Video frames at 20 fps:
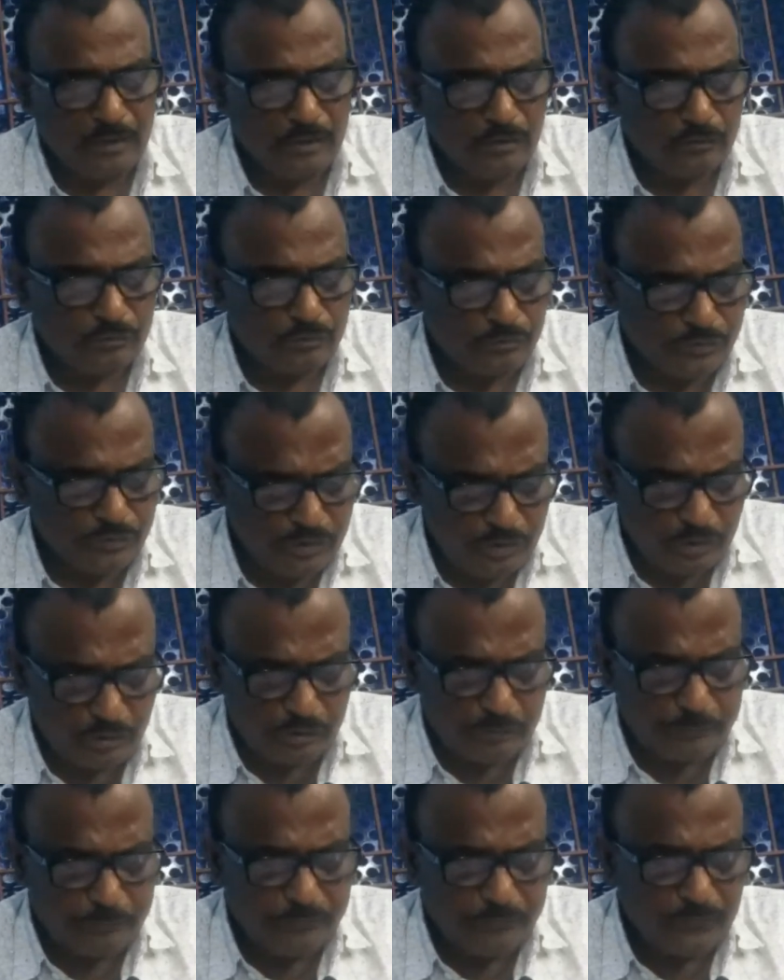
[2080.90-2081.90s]
So
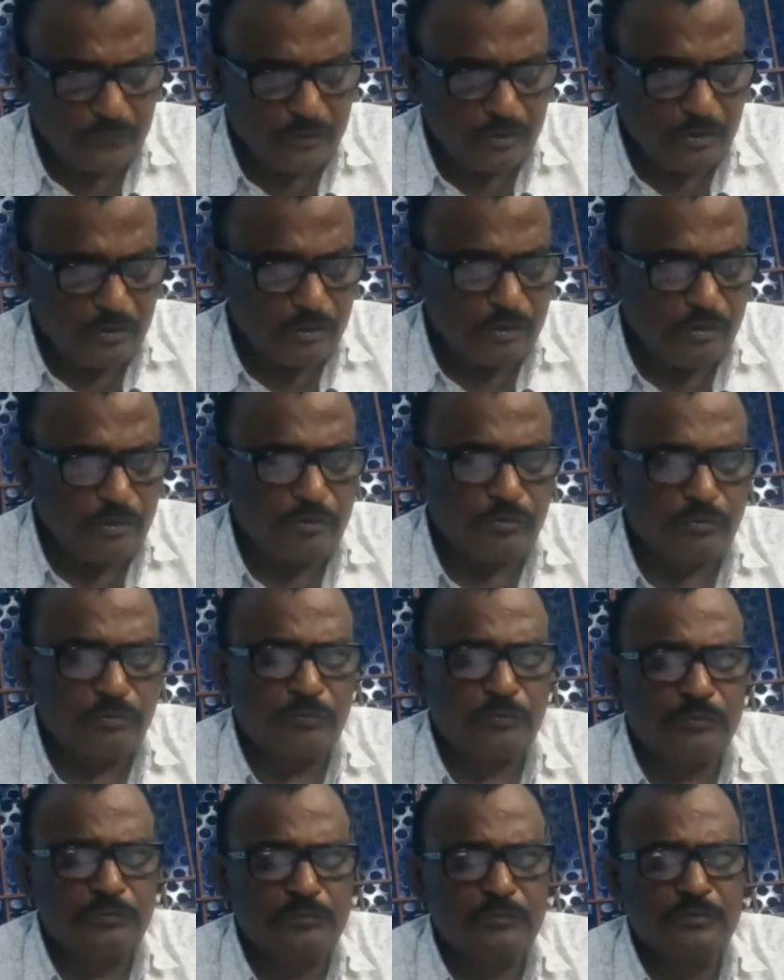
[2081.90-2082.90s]
here,
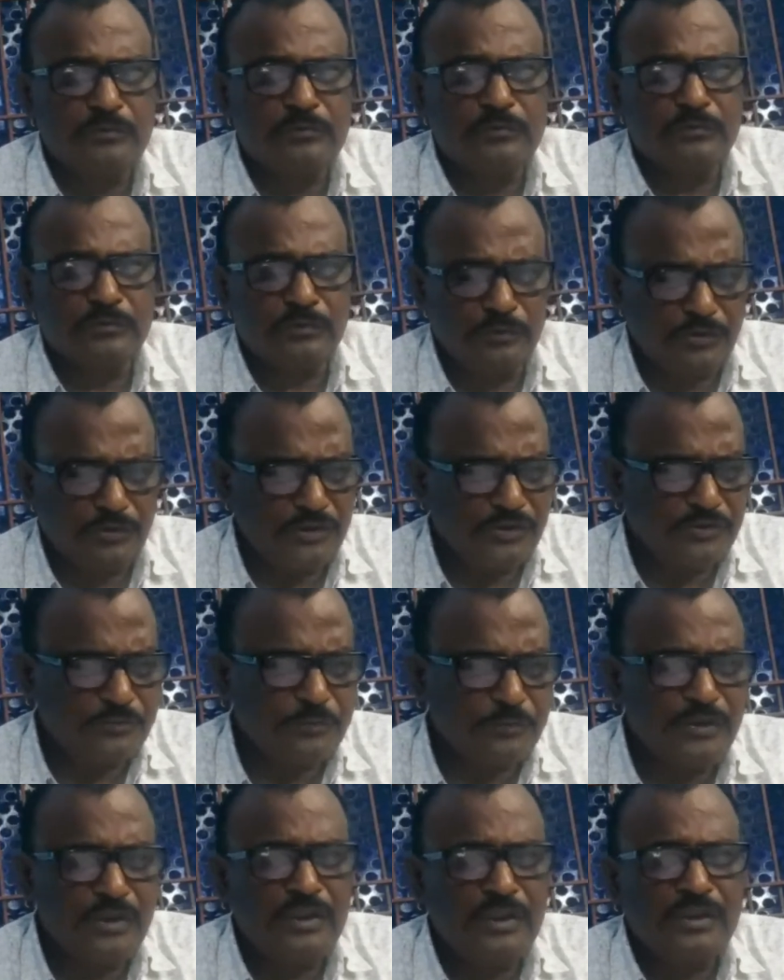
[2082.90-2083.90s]
it is
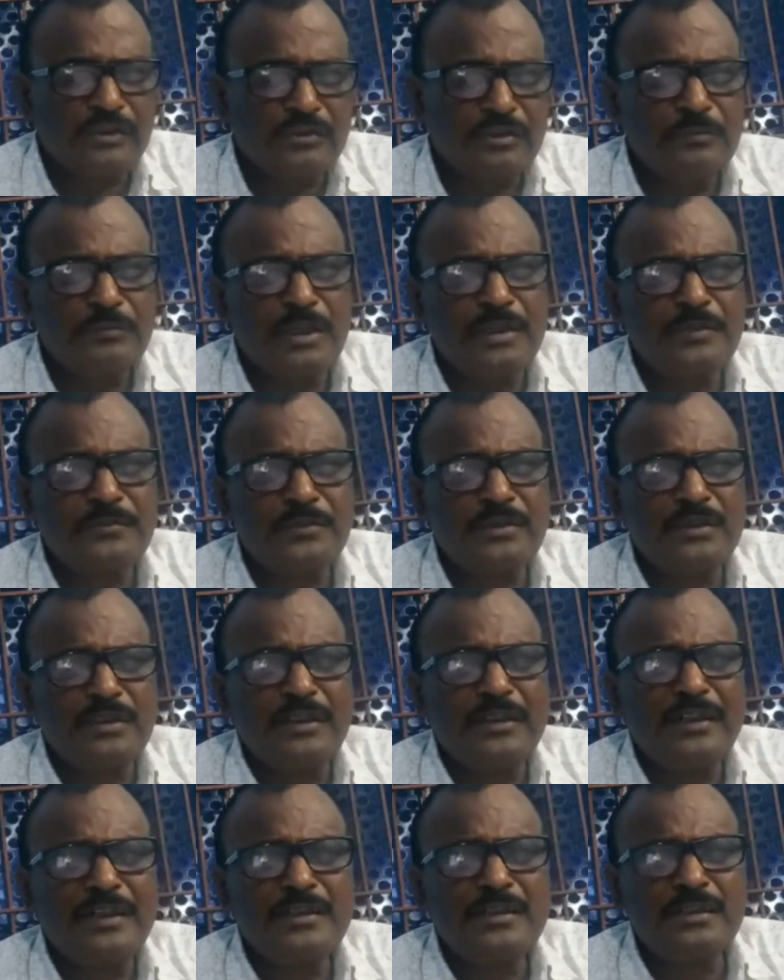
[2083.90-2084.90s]
sometimes
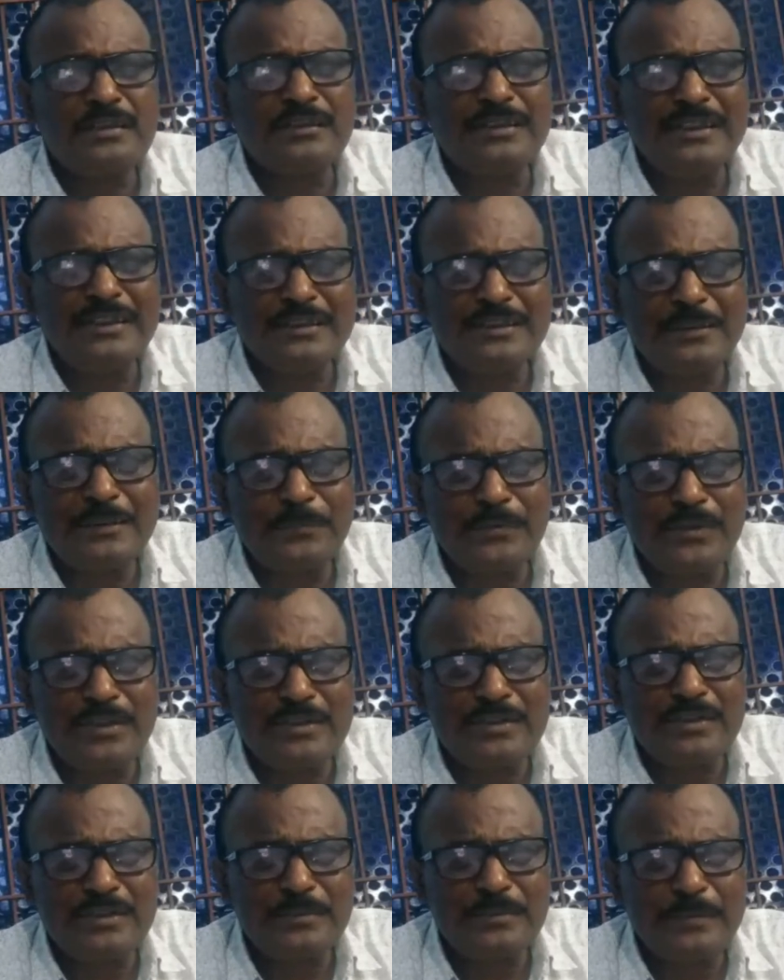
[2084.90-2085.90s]
the difference
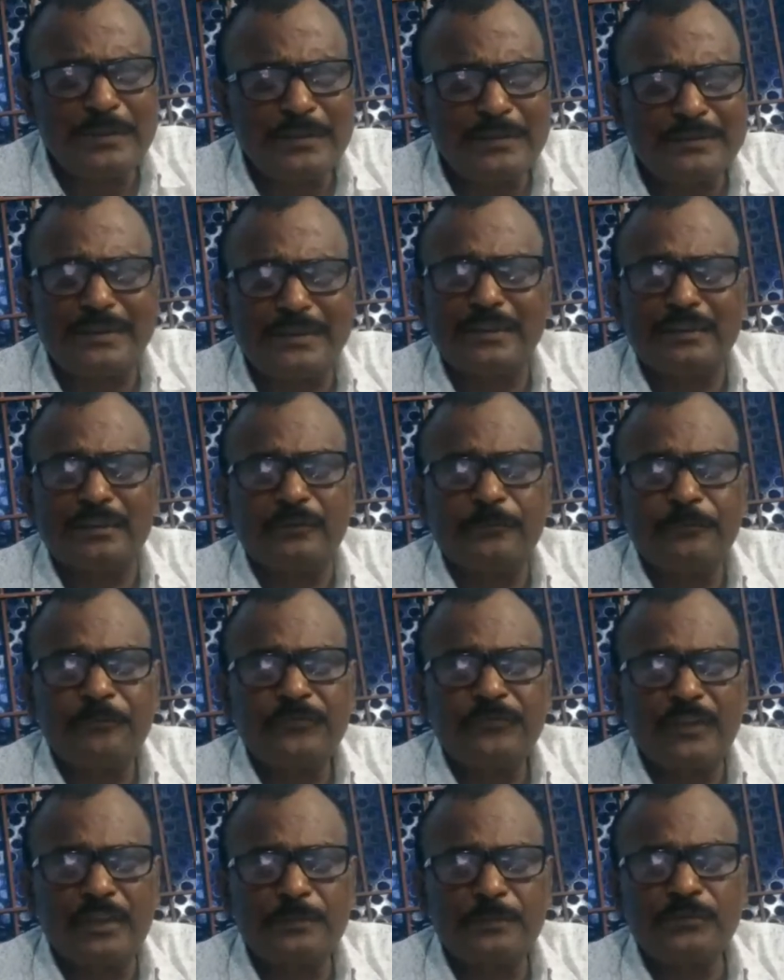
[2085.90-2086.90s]
is very thin.
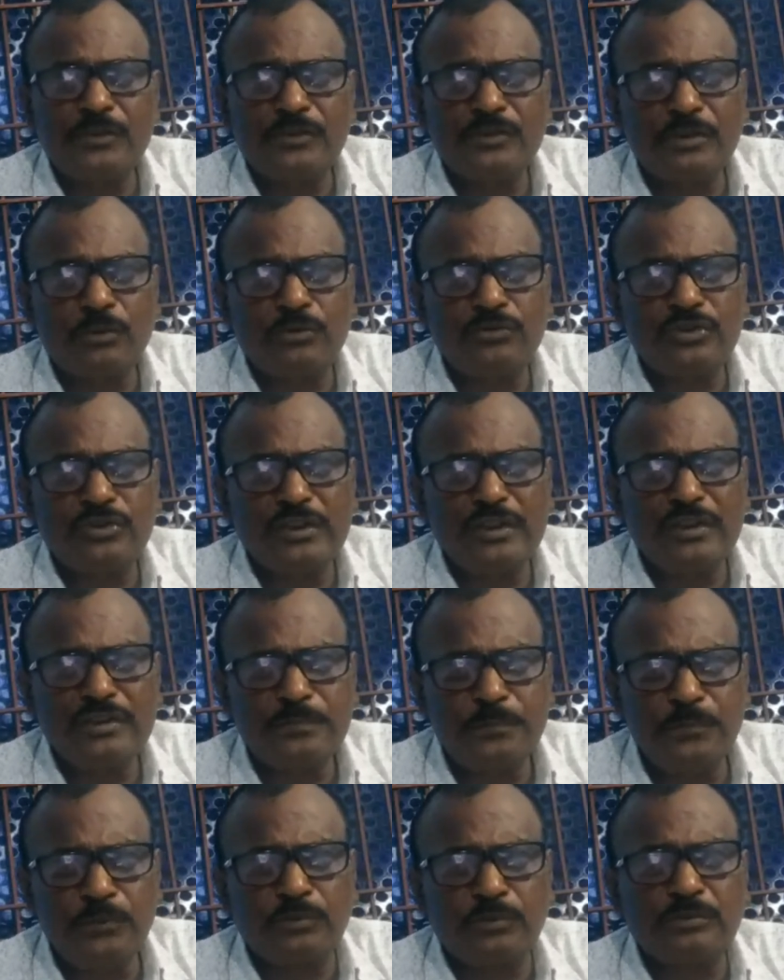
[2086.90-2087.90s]
If such a question is
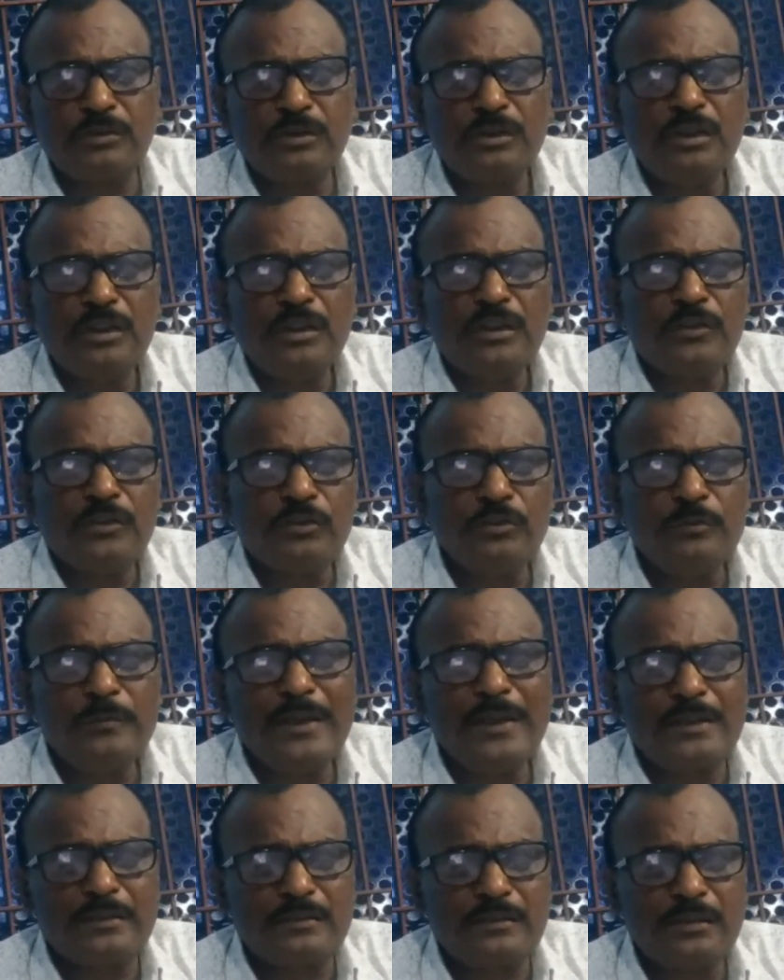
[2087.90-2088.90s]
put, you may
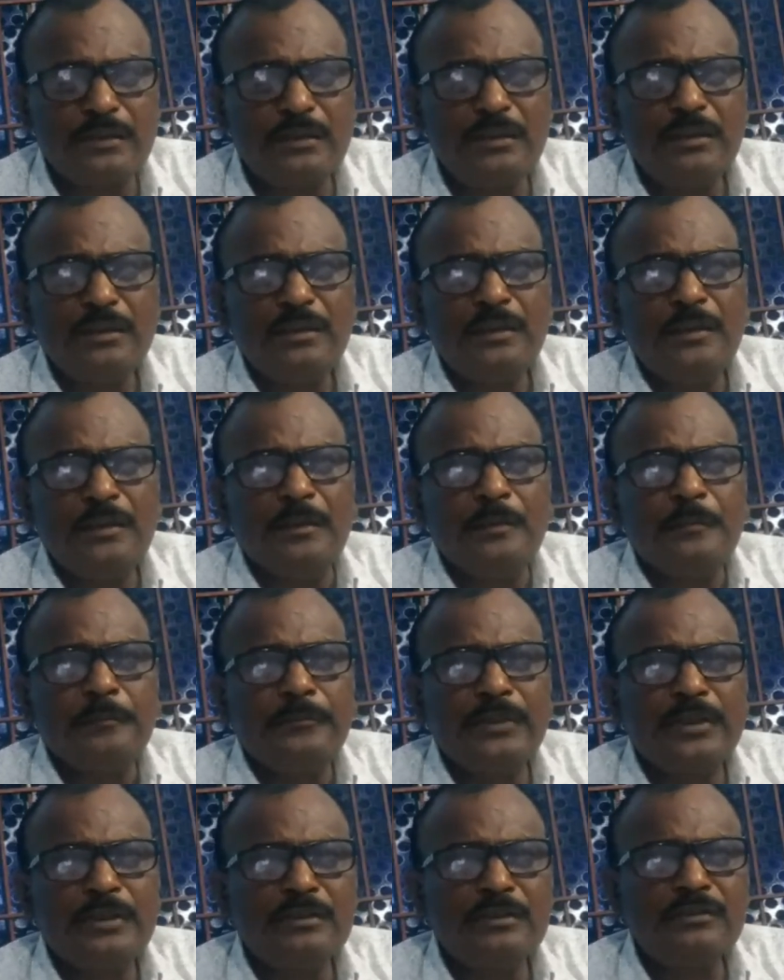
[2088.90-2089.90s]
answer,
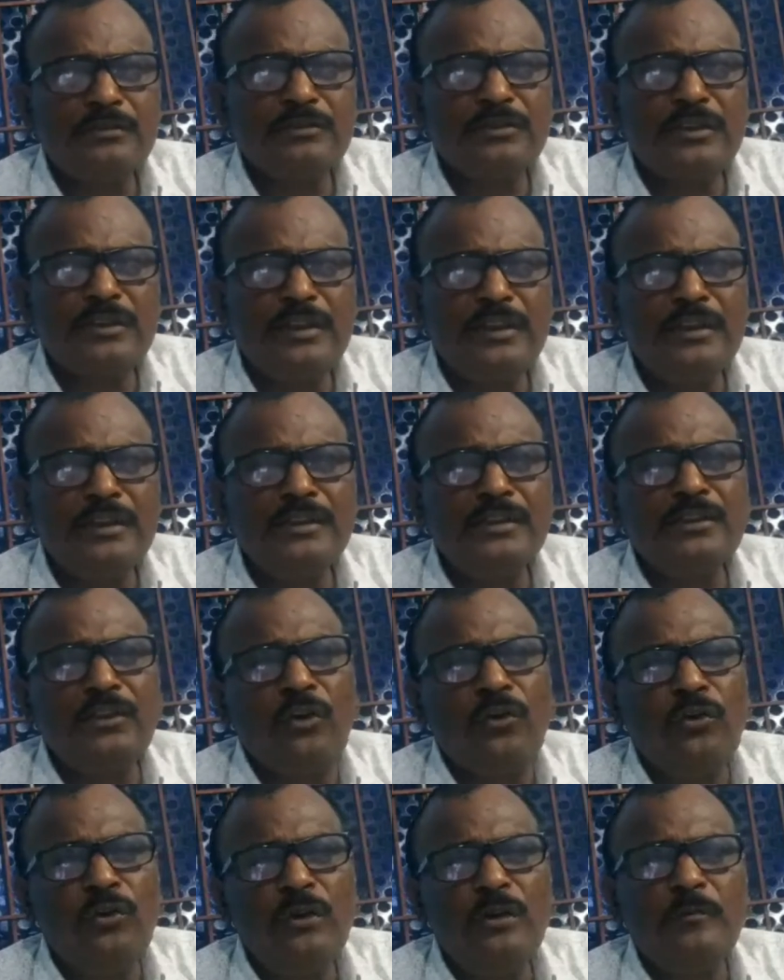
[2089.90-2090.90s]
because in
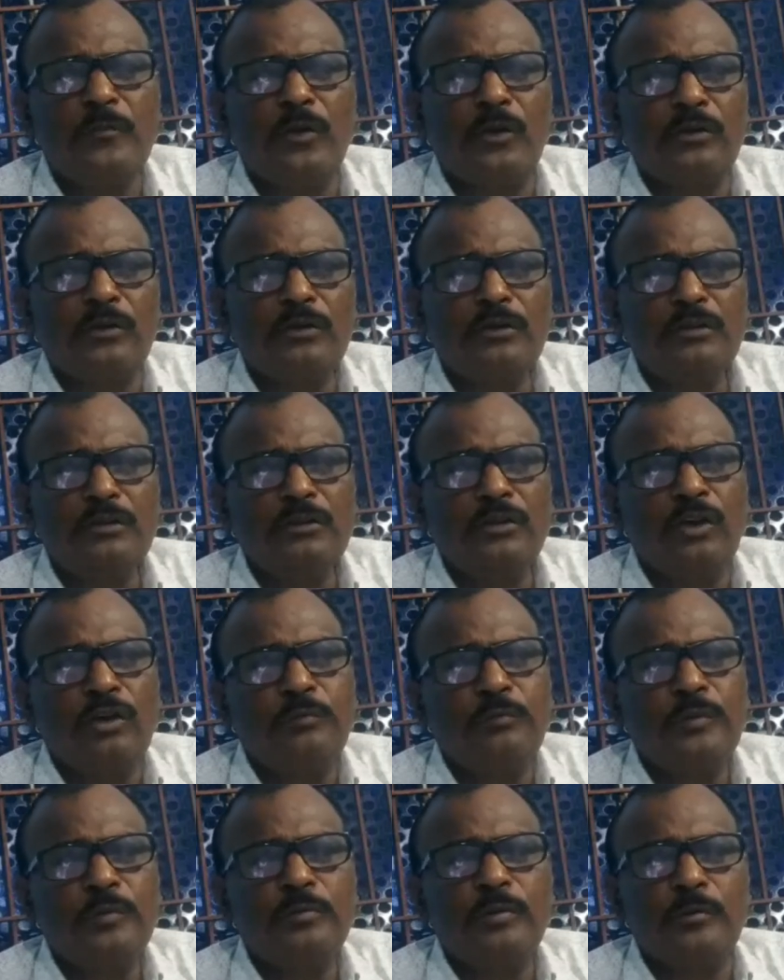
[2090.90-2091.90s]
all murder,
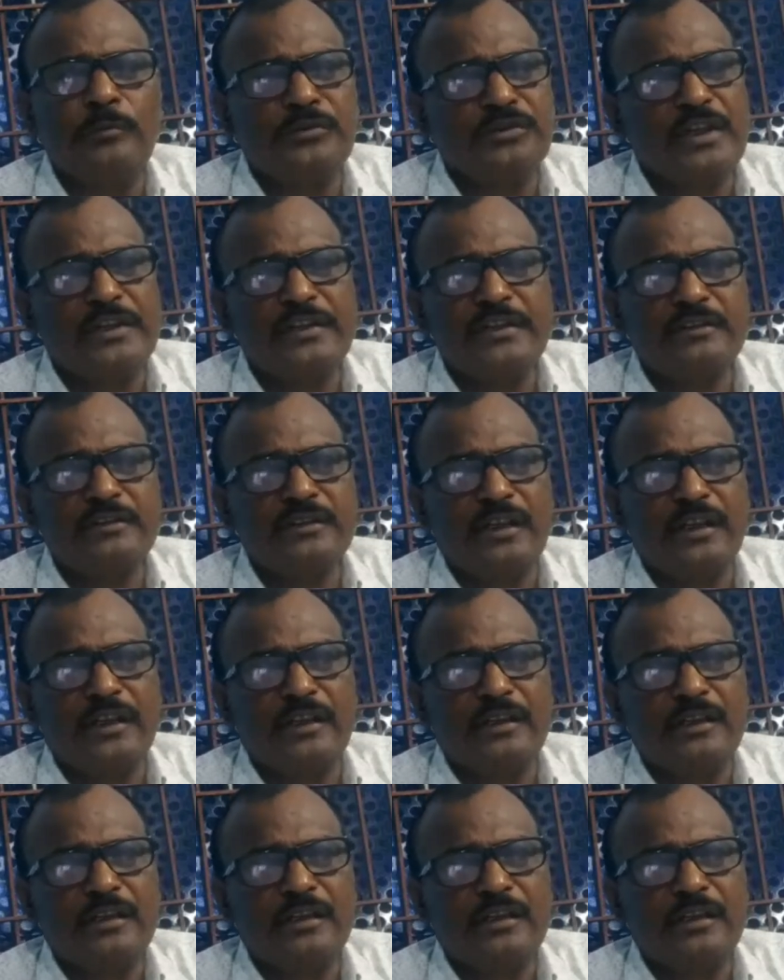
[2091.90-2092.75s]
culpable homicide is there.